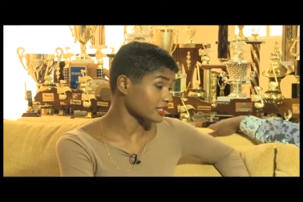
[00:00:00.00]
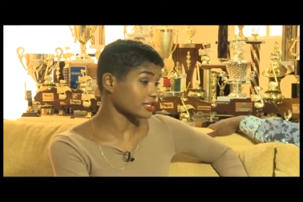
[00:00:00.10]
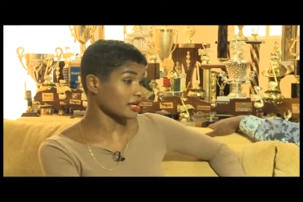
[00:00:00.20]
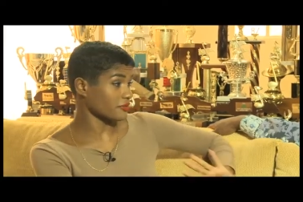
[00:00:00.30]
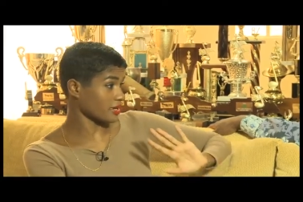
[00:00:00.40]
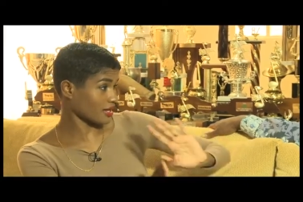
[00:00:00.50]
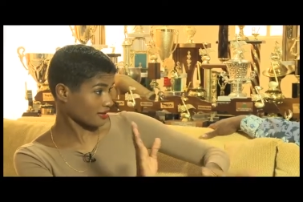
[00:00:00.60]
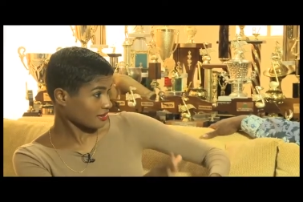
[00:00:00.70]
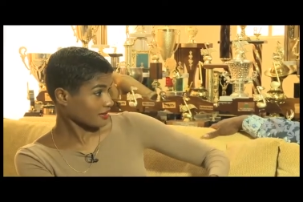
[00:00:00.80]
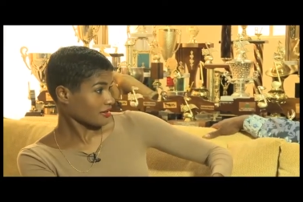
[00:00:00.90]
You were telling me
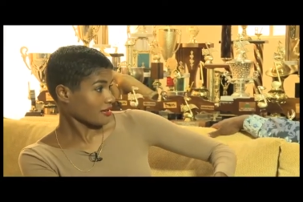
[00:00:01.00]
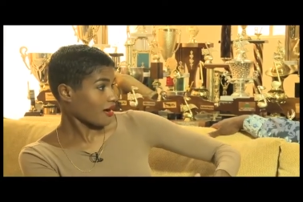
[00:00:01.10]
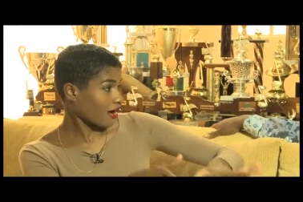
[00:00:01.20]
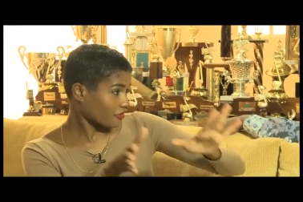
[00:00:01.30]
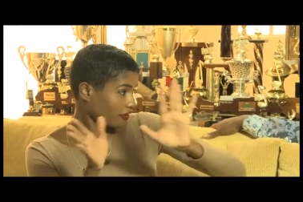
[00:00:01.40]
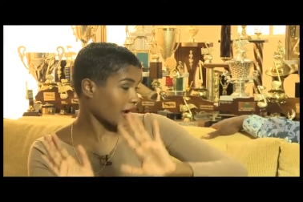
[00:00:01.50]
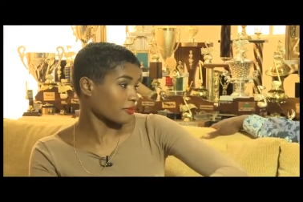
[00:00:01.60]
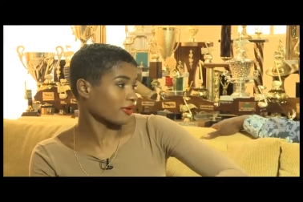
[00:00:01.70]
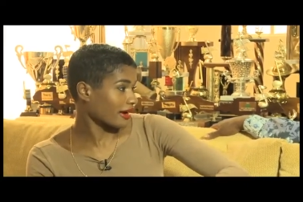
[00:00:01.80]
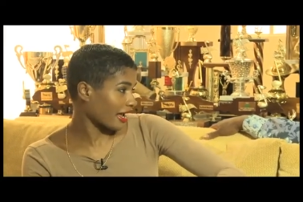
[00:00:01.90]
off
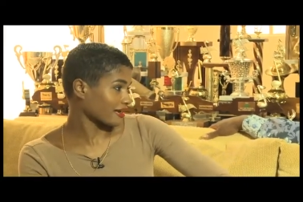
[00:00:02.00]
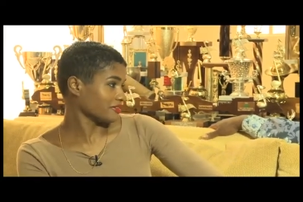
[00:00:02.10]
camera that,